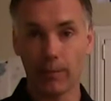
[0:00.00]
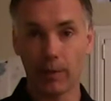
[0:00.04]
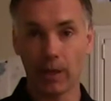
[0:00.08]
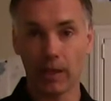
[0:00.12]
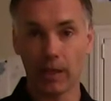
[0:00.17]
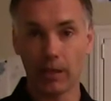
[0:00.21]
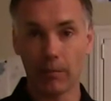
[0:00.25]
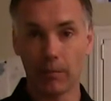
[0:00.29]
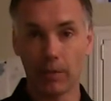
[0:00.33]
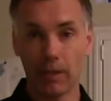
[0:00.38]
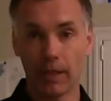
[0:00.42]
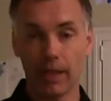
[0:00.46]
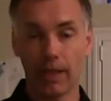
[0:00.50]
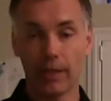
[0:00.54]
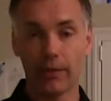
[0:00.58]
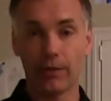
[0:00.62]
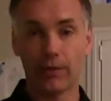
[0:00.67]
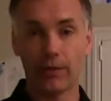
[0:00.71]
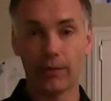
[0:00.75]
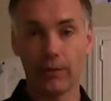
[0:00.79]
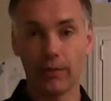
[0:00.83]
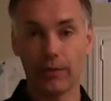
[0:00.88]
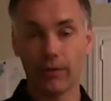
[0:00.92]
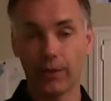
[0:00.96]
plug and play
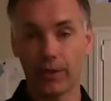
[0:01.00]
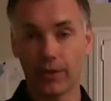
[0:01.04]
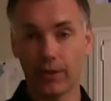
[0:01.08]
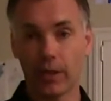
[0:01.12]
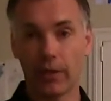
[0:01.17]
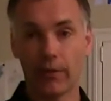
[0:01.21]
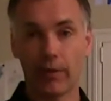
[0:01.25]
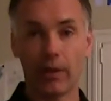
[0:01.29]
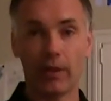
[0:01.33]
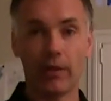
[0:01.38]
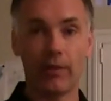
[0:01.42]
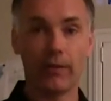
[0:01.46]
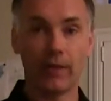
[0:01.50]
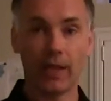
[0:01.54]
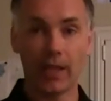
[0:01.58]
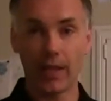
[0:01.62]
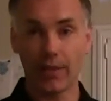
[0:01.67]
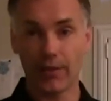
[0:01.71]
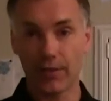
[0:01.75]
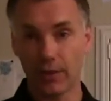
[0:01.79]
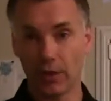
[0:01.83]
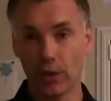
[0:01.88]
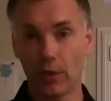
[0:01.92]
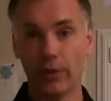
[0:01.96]
to discover the
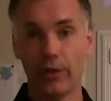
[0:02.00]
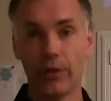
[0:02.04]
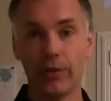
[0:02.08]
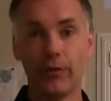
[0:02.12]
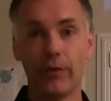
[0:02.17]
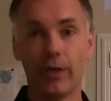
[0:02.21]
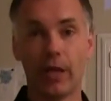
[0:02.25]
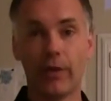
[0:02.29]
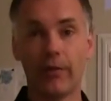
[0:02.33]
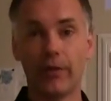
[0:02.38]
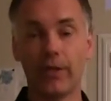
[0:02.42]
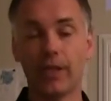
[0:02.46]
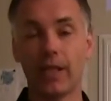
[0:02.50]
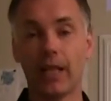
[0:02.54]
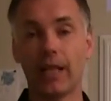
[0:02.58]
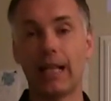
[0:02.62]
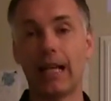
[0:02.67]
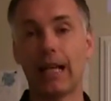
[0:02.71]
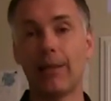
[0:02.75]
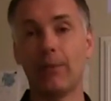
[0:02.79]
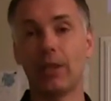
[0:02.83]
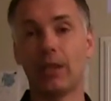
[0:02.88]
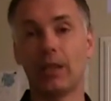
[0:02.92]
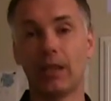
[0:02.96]
device, load the driver
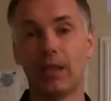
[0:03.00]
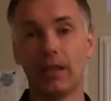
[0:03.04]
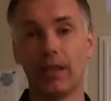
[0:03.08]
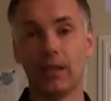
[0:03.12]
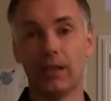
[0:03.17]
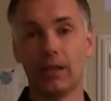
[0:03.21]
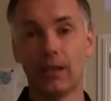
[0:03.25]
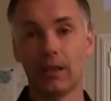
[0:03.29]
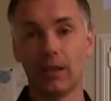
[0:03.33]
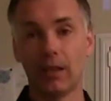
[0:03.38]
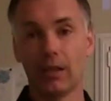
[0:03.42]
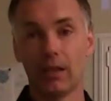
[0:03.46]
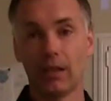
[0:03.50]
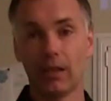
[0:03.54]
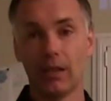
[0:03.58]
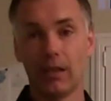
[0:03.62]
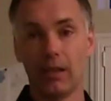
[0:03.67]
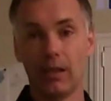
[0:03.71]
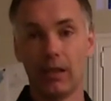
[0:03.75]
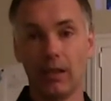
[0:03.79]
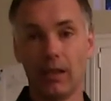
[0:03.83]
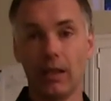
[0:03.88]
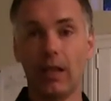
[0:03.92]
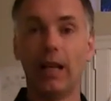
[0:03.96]
dynamically,
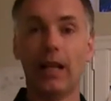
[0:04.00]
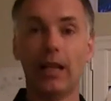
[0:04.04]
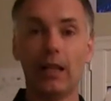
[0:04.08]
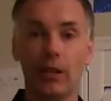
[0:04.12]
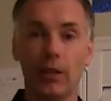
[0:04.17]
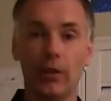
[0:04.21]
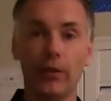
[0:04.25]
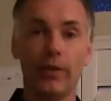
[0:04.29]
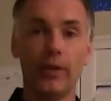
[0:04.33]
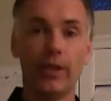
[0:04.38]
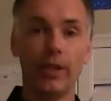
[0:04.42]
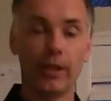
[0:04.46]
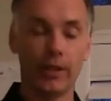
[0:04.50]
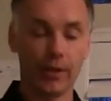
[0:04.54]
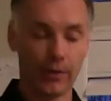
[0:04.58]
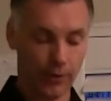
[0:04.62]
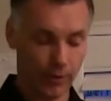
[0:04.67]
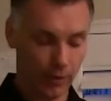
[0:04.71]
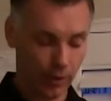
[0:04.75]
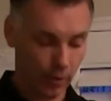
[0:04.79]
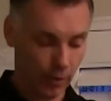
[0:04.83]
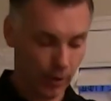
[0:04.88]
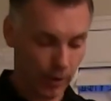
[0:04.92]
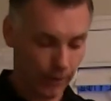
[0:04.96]
unload it, and
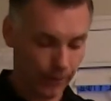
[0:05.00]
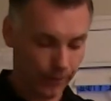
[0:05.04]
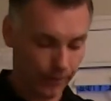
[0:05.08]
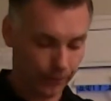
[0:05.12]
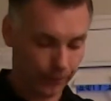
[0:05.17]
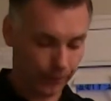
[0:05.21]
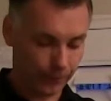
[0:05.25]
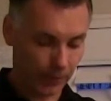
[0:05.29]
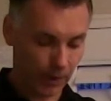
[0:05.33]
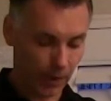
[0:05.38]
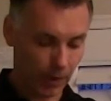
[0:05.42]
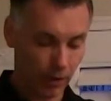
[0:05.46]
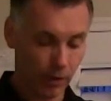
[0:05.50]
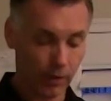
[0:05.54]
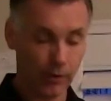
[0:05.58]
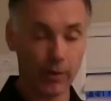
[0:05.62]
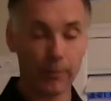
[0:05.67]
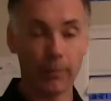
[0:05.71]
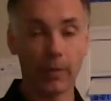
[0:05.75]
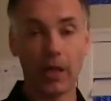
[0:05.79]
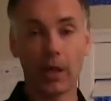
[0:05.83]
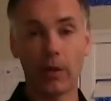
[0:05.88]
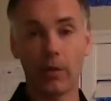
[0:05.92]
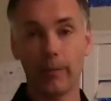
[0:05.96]
so on. And
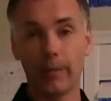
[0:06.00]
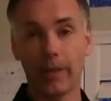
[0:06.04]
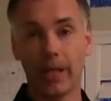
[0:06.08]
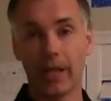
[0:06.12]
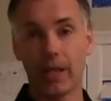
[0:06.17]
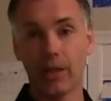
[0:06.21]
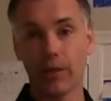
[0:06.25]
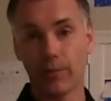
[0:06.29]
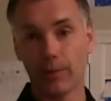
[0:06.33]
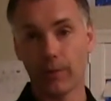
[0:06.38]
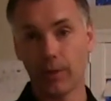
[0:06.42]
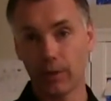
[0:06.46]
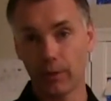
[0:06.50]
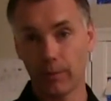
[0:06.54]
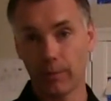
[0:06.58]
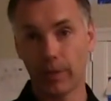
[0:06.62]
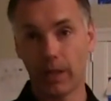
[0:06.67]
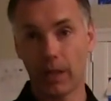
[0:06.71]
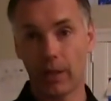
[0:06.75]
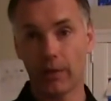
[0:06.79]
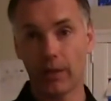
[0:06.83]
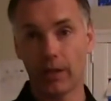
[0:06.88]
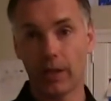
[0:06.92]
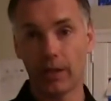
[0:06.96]
also power management, you
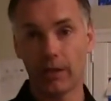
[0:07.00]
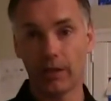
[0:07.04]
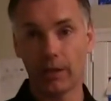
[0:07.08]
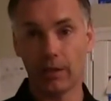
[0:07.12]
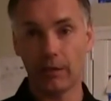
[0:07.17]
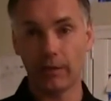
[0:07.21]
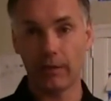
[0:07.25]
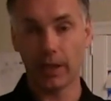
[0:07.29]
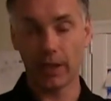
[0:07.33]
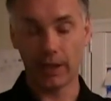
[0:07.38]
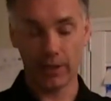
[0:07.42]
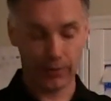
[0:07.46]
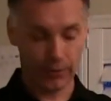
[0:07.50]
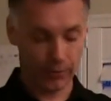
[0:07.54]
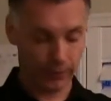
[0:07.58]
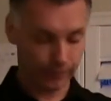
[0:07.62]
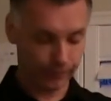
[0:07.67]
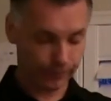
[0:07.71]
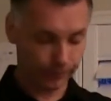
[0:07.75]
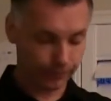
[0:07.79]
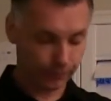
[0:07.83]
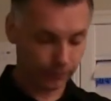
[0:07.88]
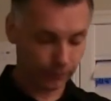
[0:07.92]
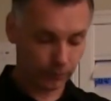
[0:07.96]
power down the device,
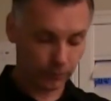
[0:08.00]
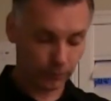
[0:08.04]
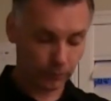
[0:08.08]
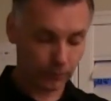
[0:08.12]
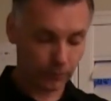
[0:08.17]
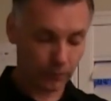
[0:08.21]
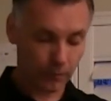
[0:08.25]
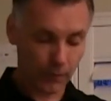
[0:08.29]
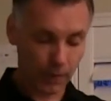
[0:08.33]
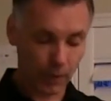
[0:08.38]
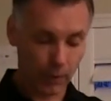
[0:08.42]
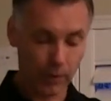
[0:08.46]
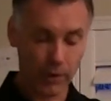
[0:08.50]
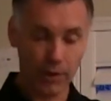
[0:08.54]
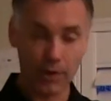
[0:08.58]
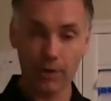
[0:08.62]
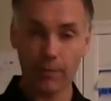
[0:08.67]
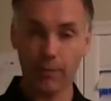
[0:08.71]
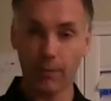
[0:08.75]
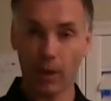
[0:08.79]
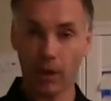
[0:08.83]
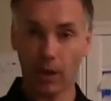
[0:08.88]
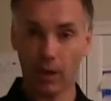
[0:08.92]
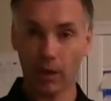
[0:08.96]
which
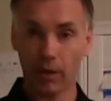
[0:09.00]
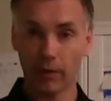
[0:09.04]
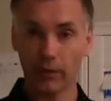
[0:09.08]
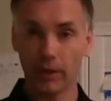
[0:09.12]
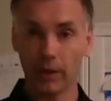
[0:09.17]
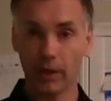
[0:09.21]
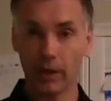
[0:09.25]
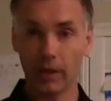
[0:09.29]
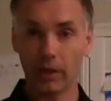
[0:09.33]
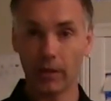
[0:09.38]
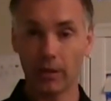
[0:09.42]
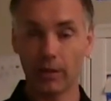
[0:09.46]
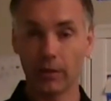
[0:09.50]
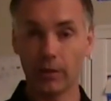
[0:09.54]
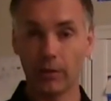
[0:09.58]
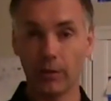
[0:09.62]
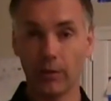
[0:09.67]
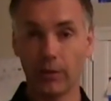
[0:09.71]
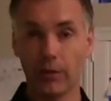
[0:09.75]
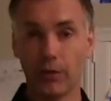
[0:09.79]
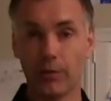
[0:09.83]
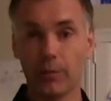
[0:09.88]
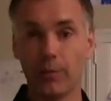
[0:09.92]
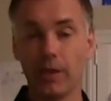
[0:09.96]
is part of the
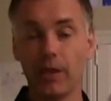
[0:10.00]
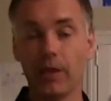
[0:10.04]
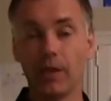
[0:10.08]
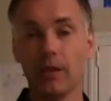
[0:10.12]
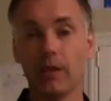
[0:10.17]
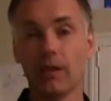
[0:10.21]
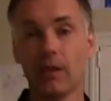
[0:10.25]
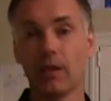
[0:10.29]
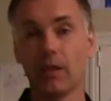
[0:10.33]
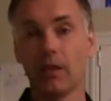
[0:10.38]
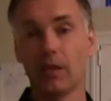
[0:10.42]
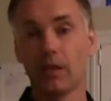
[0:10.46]
USB